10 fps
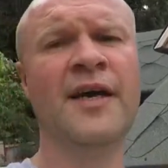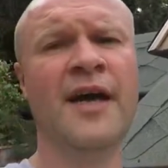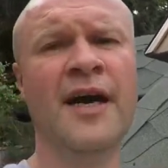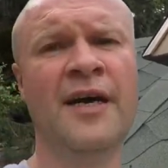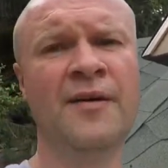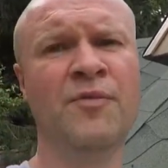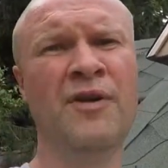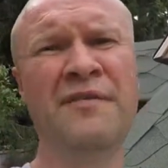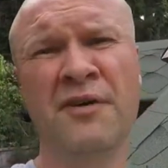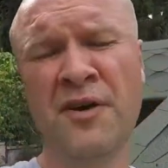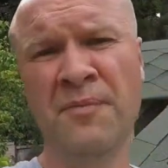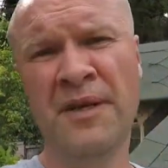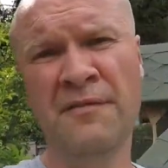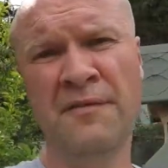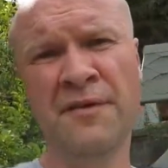or leave a
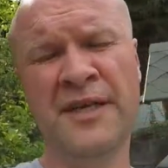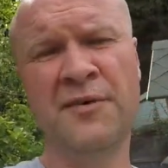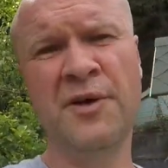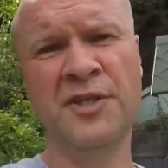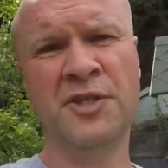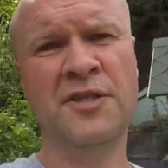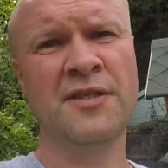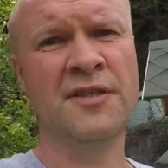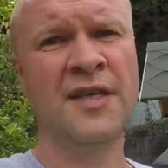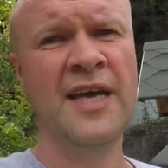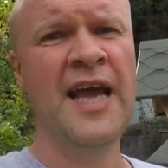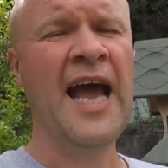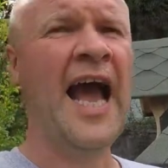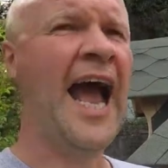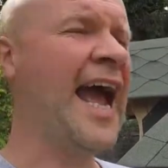comment if you've got any questions.
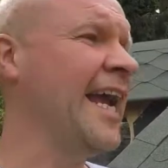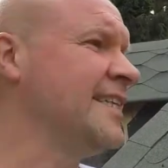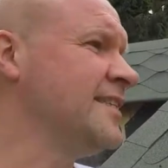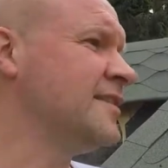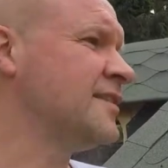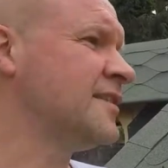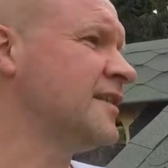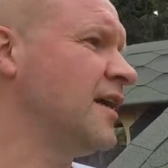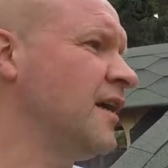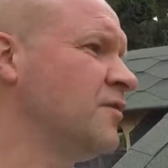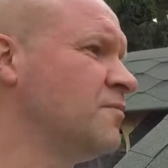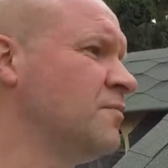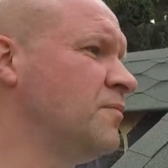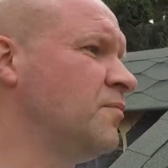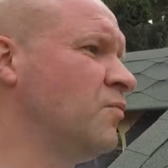And
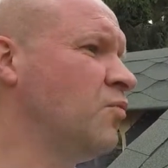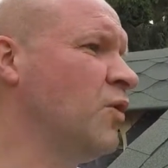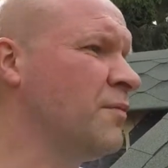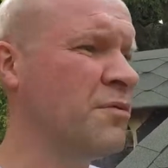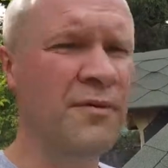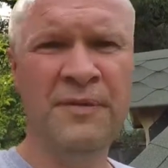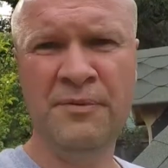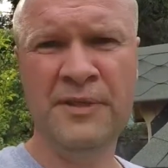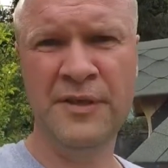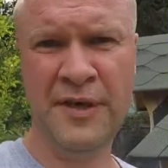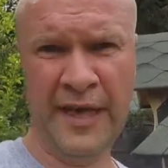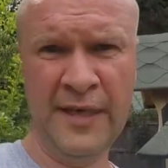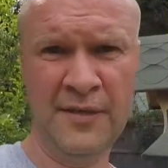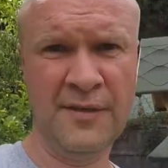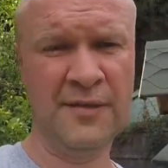what I'll probably be
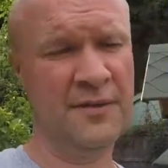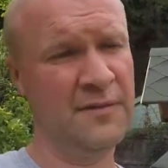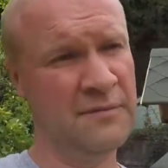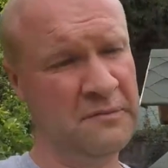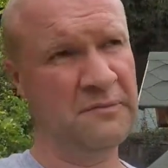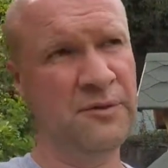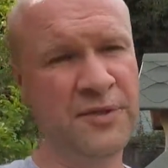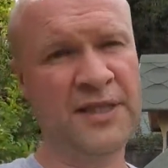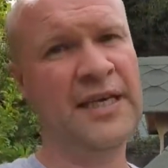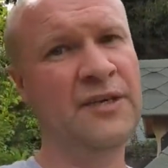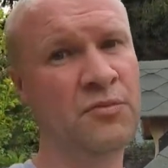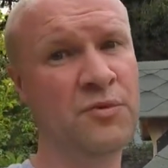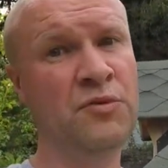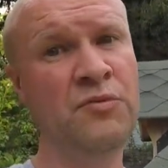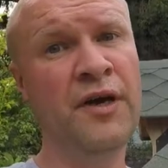doing, we'll see.
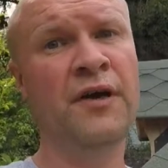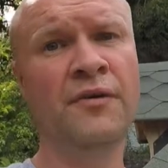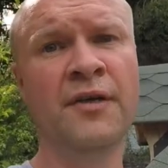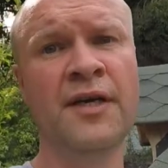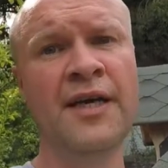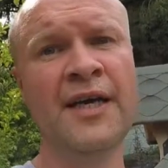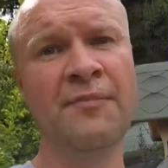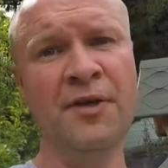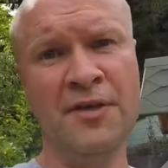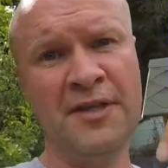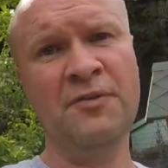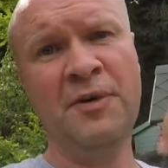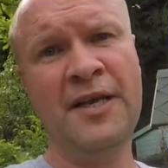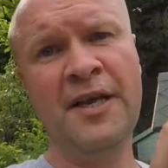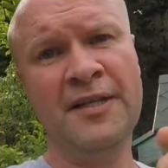You'll know, because there'll
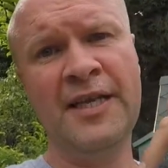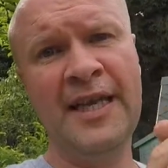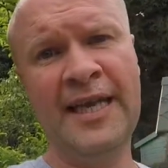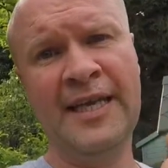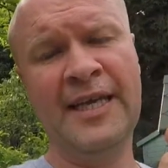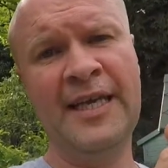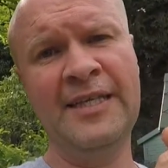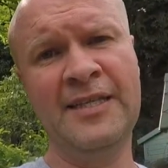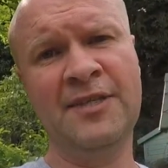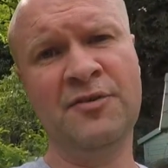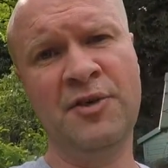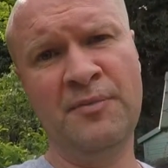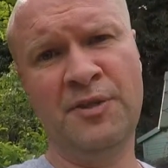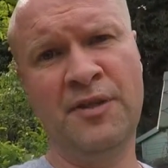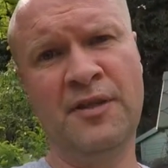be another link in the
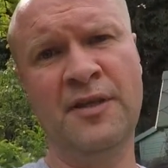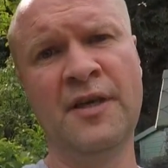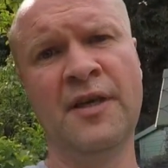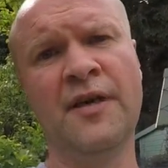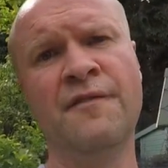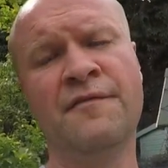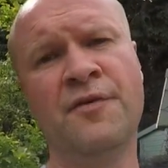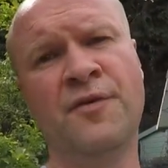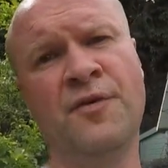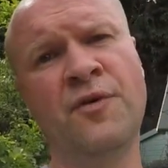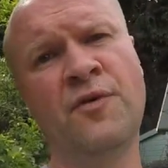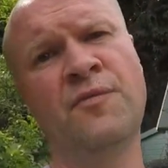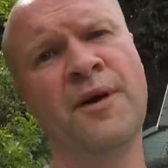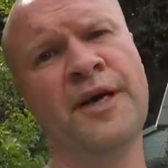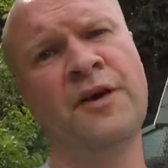description for all
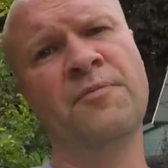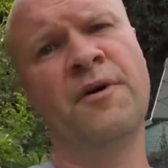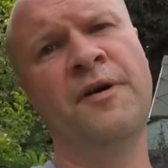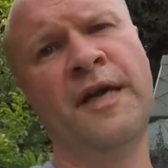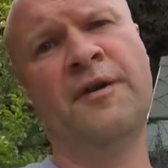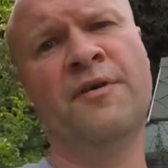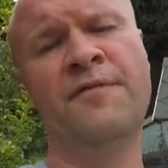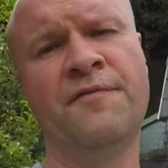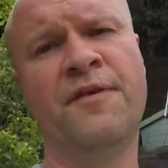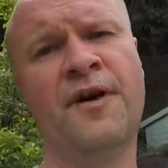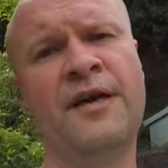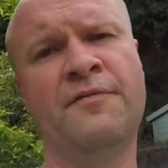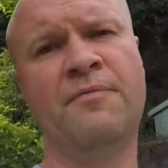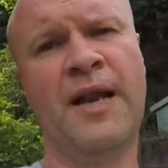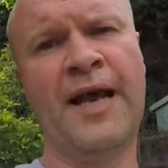my GoPro Hero
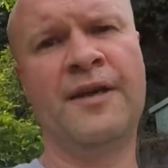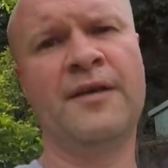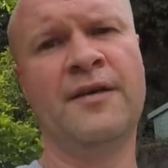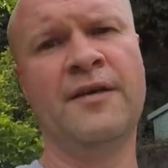5 Black